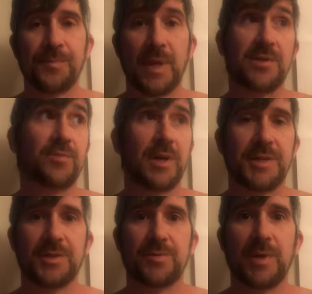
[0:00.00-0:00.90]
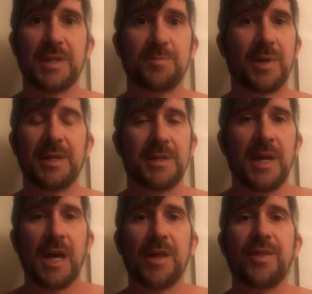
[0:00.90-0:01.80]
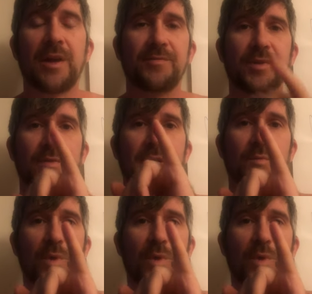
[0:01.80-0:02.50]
That's where I just was. But I thought of the great